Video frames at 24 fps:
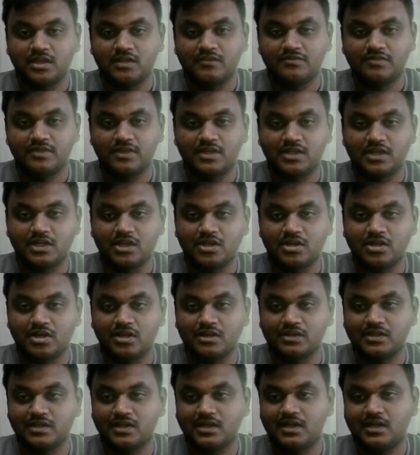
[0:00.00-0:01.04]
If you click
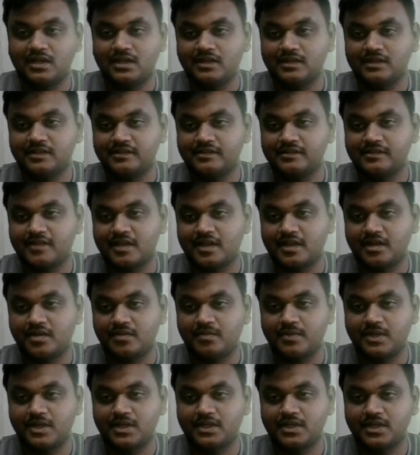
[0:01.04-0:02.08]
on the
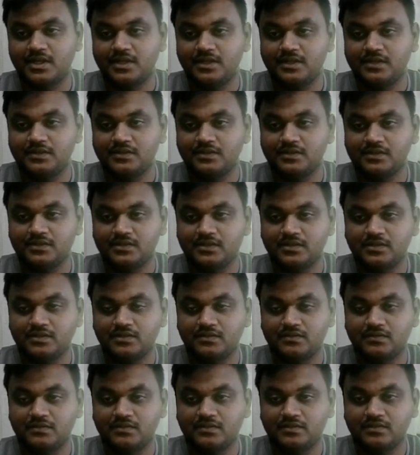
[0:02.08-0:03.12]
send button,
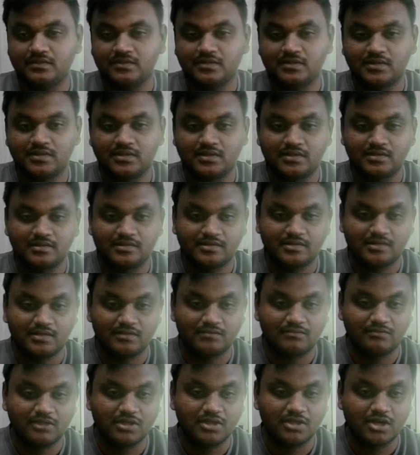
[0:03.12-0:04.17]

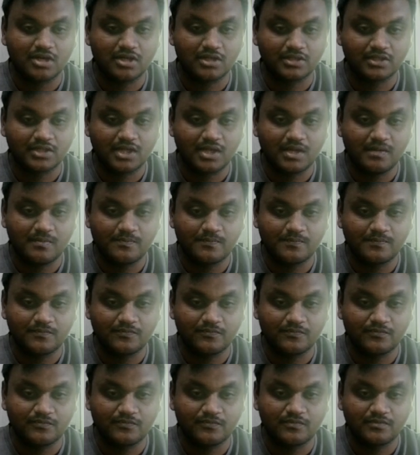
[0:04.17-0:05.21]
see, we got the
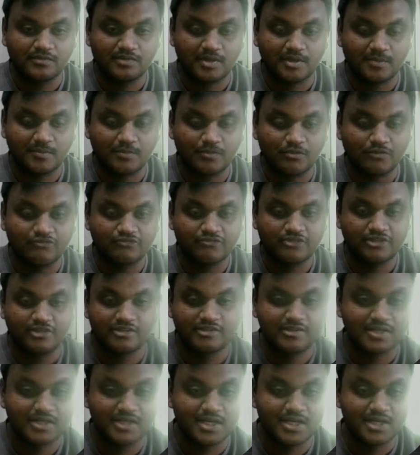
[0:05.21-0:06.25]
post
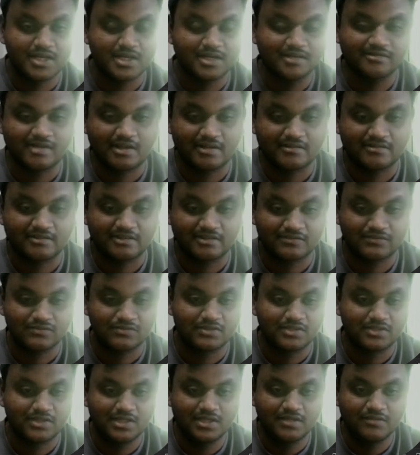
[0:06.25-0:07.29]
is created
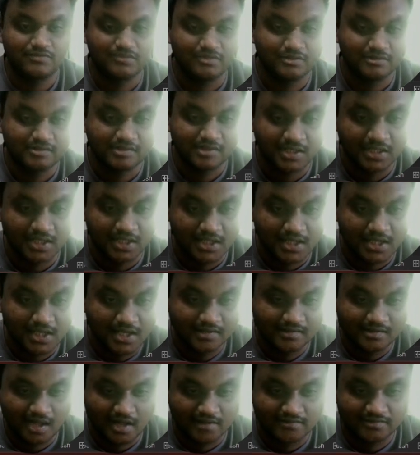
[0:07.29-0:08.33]
successfully. If you see
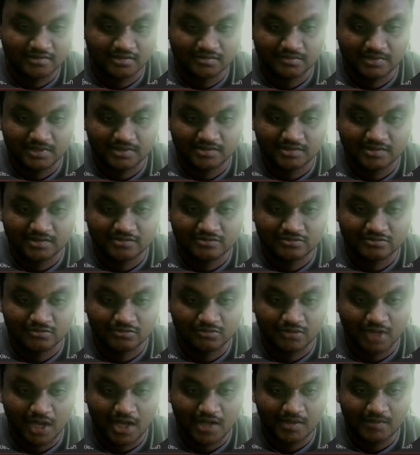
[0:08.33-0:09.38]
here, success message
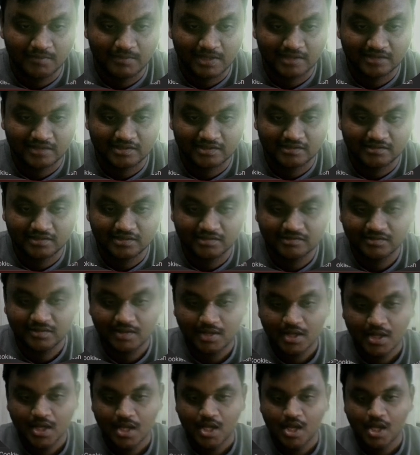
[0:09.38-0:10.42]
true and message is
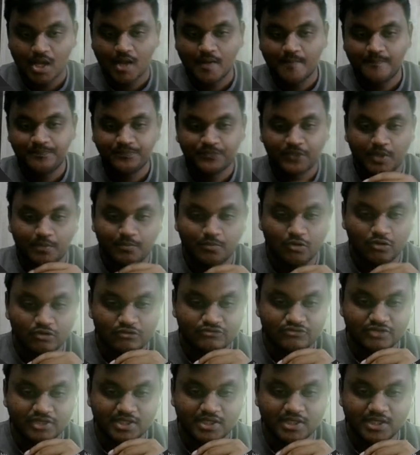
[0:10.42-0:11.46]

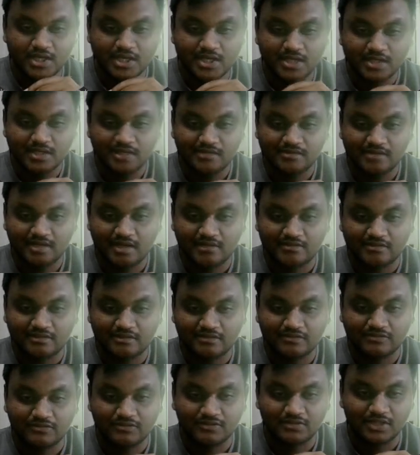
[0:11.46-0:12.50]
post created
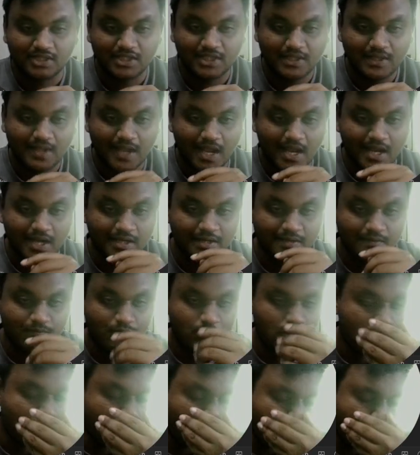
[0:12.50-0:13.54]
successfully, and